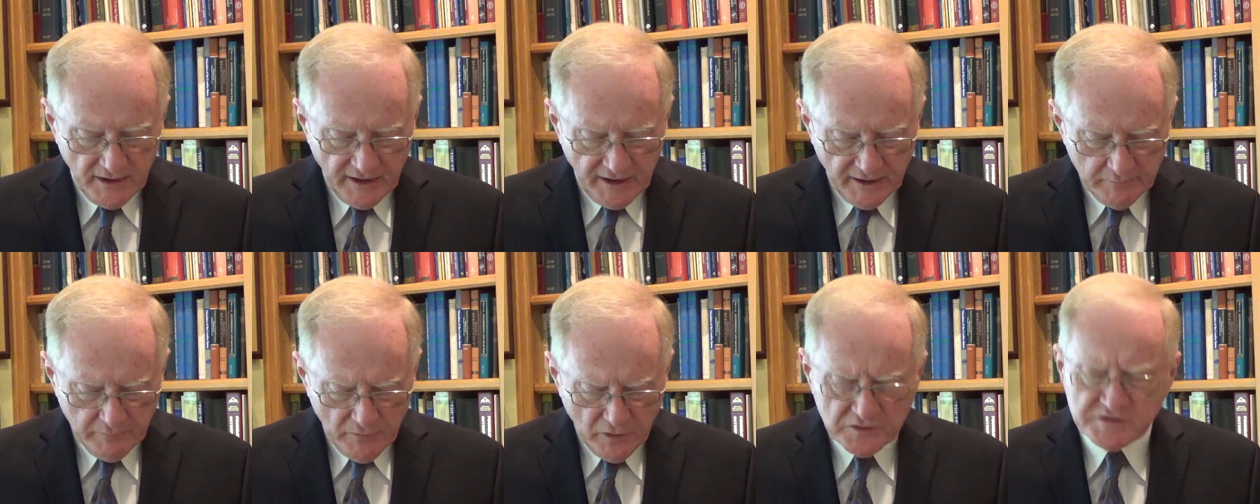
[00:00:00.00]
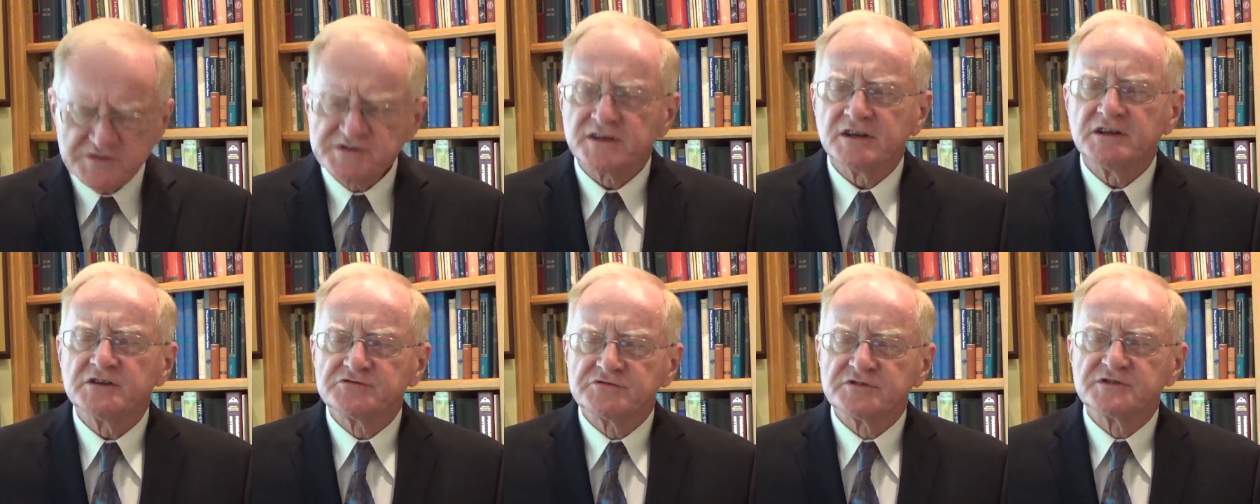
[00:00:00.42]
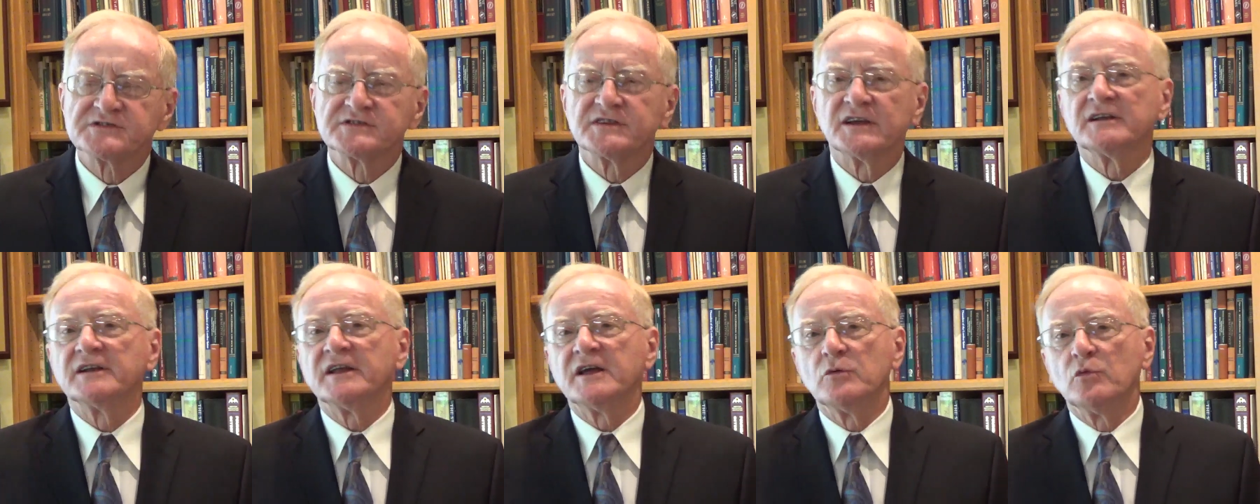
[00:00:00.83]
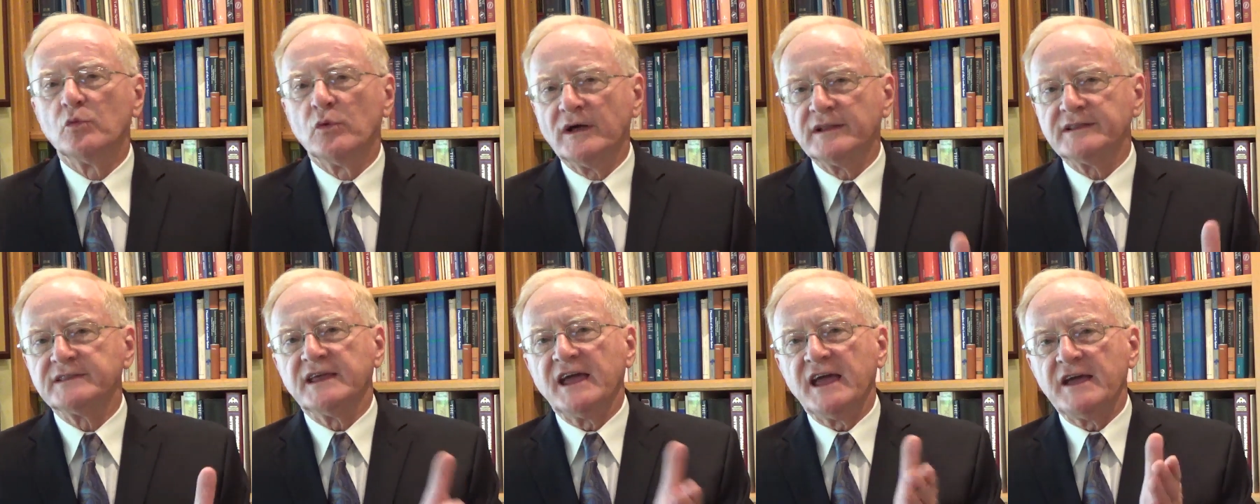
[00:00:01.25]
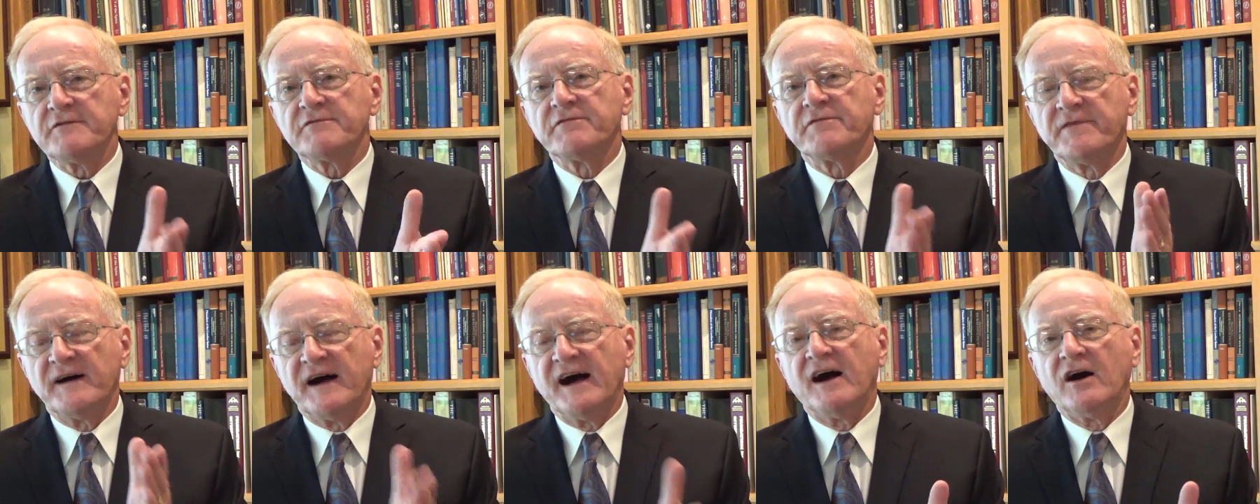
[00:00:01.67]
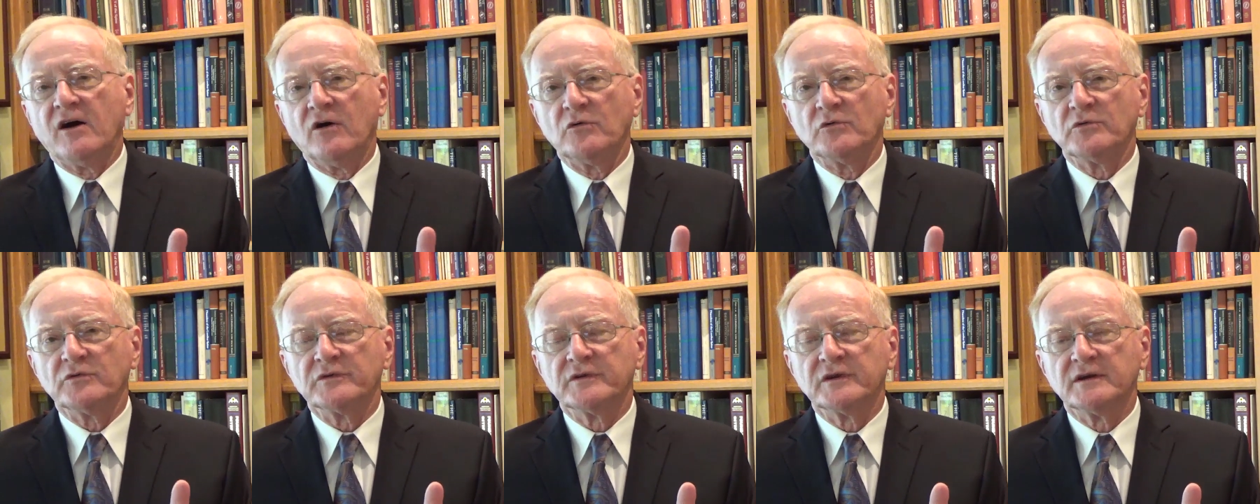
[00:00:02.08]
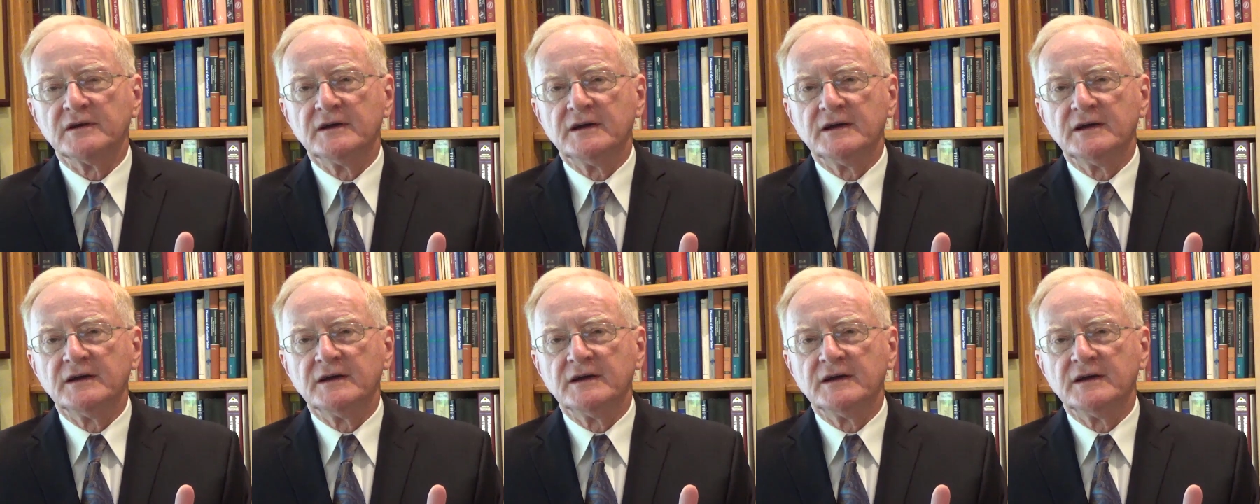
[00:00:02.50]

And most interestingly, what they found